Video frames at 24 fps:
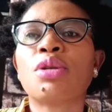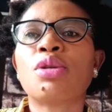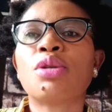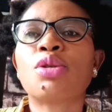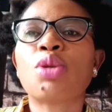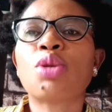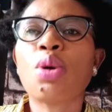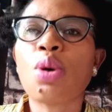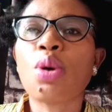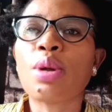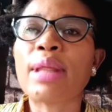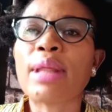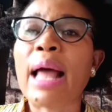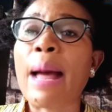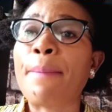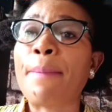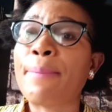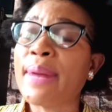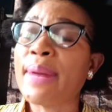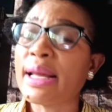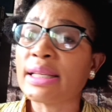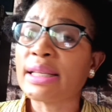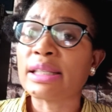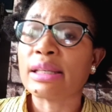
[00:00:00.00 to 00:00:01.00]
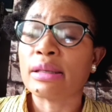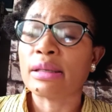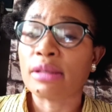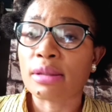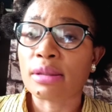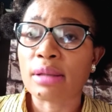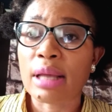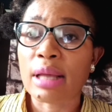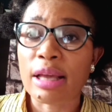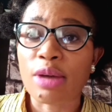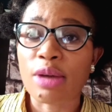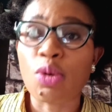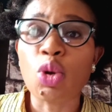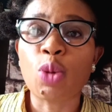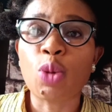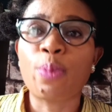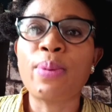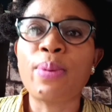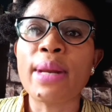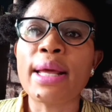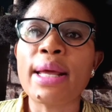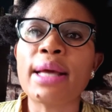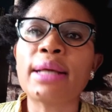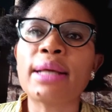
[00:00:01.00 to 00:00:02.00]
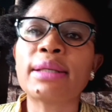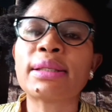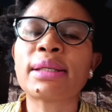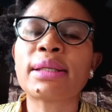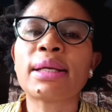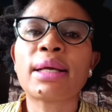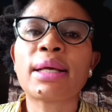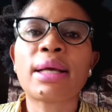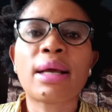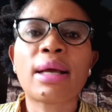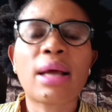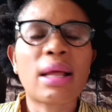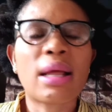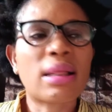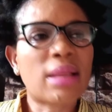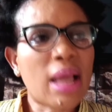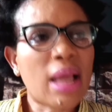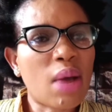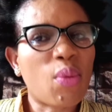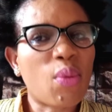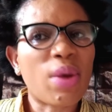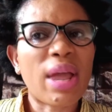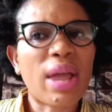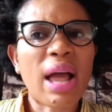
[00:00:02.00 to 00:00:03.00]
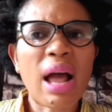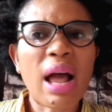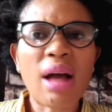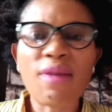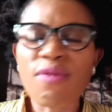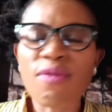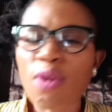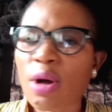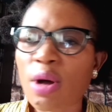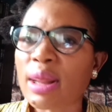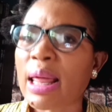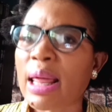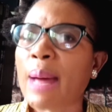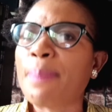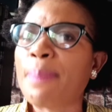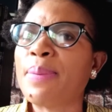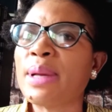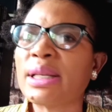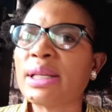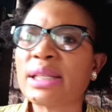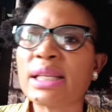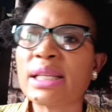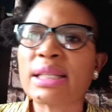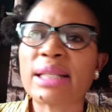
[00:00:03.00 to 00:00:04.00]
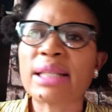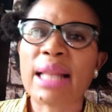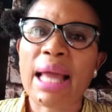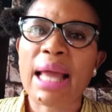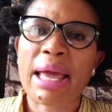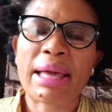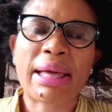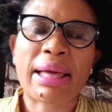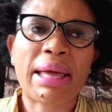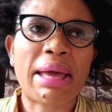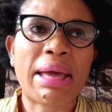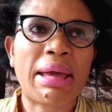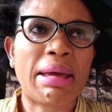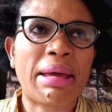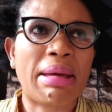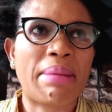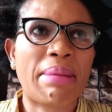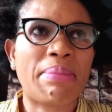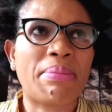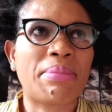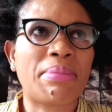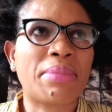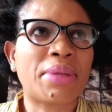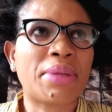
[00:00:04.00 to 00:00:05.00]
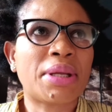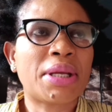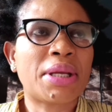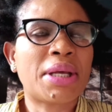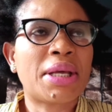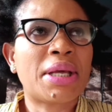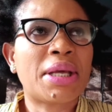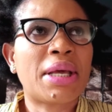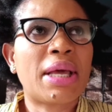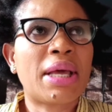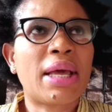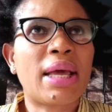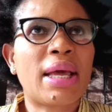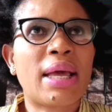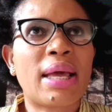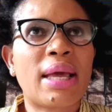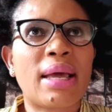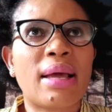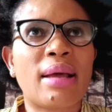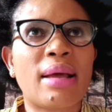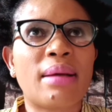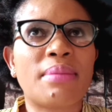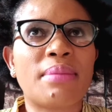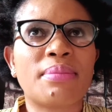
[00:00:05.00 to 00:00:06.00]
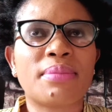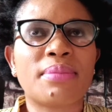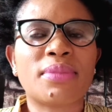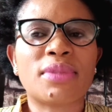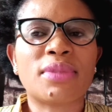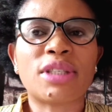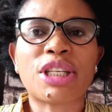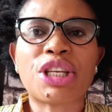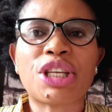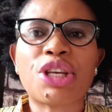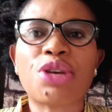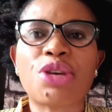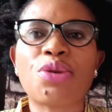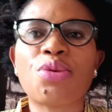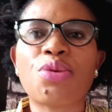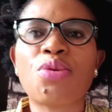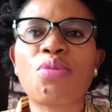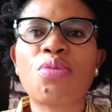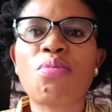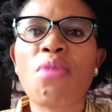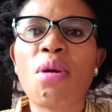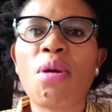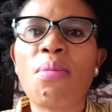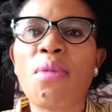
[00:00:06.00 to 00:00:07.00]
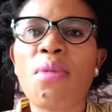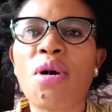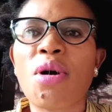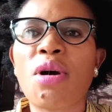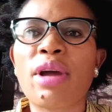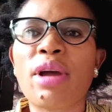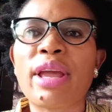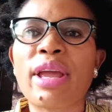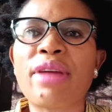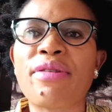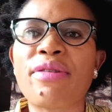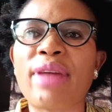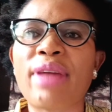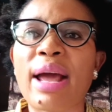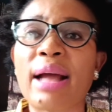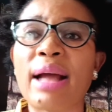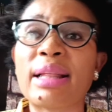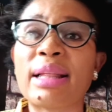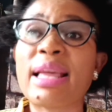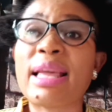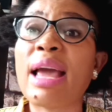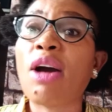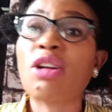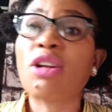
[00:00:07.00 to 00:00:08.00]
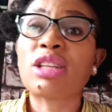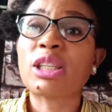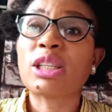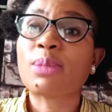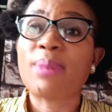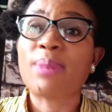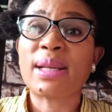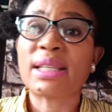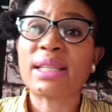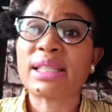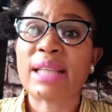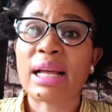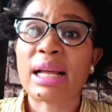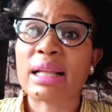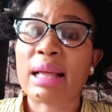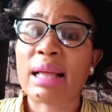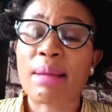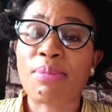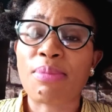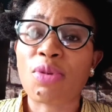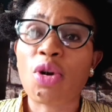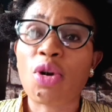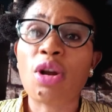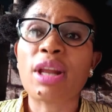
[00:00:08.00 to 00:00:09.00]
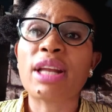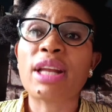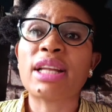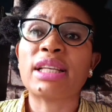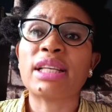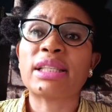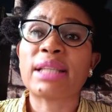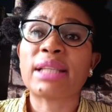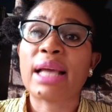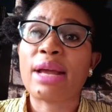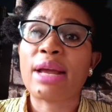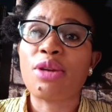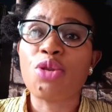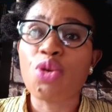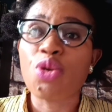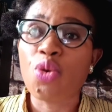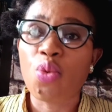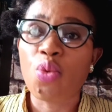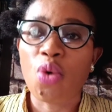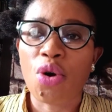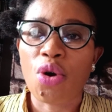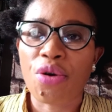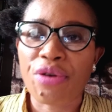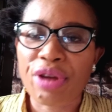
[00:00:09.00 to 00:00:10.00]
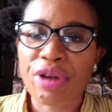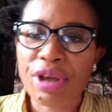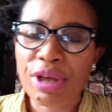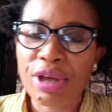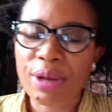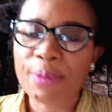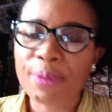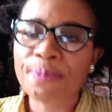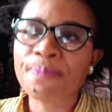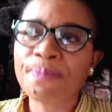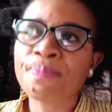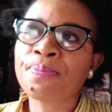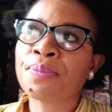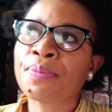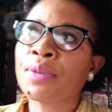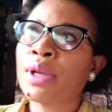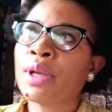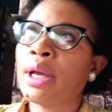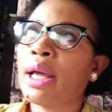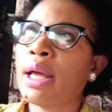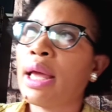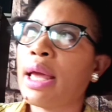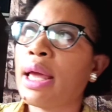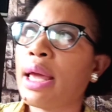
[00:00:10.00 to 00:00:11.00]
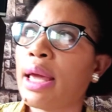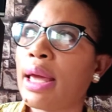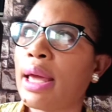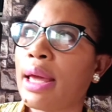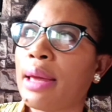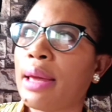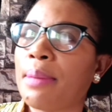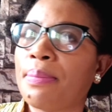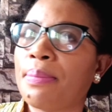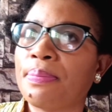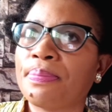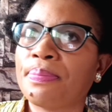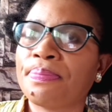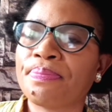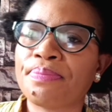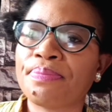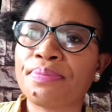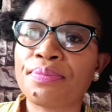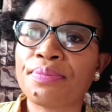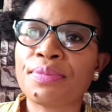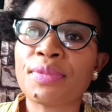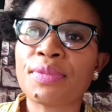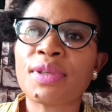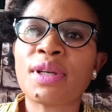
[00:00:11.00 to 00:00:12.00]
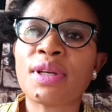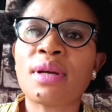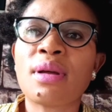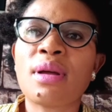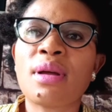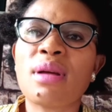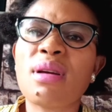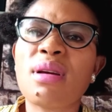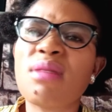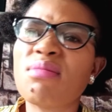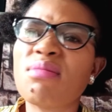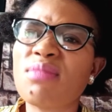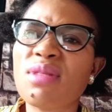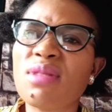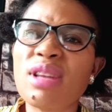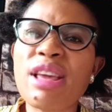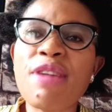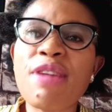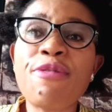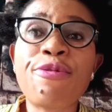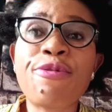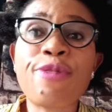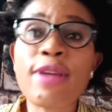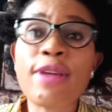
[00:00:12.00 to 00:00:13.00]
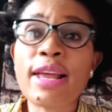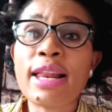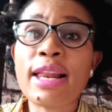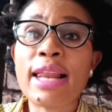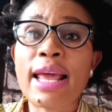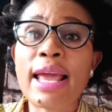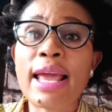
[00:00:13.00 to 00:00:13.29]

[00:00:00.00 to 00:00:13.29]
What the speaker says: So that place is a good place. Then we have other places like the Ugbomo area. Here, all these places that I'm calling is New Warri, Ifi